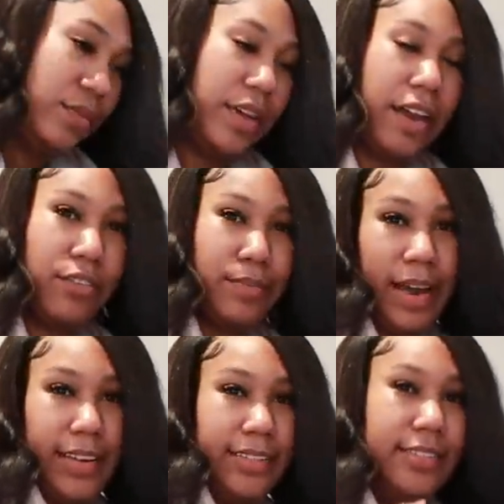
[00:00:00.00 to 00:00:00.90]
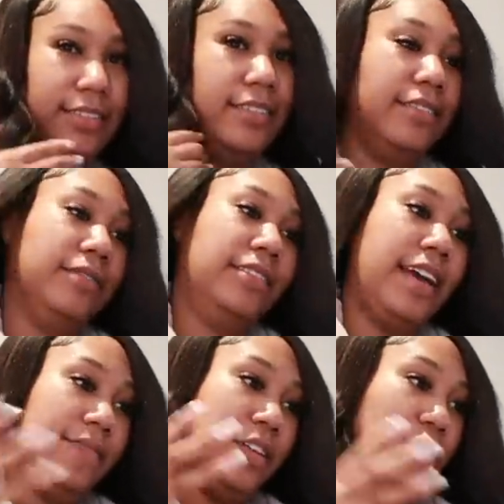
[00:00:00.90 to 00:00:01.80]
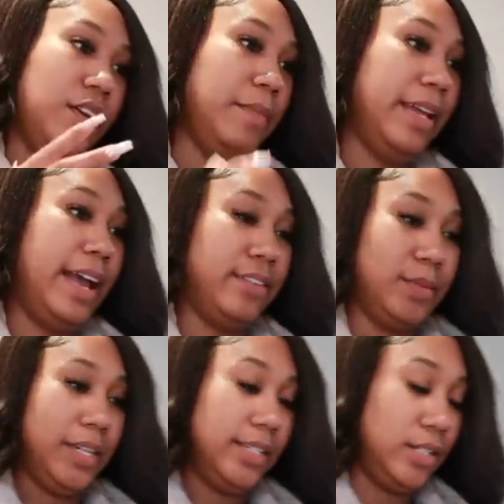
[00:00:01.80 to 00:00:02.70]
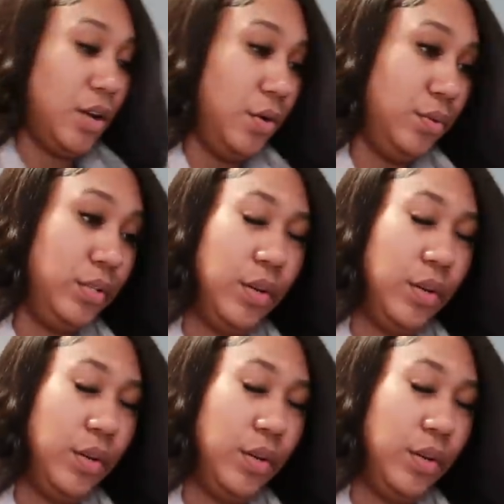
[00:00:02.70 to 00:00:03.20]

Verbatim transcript: don't want everybody to have to cram in the house because it's cold.